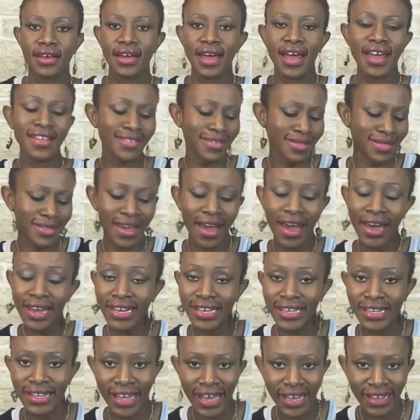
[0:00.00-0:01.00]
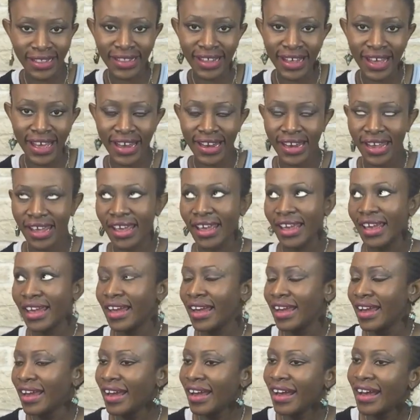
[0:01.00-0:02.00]
I just got it like
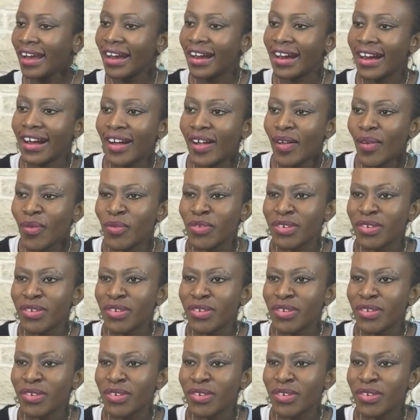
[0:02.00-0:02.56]
that."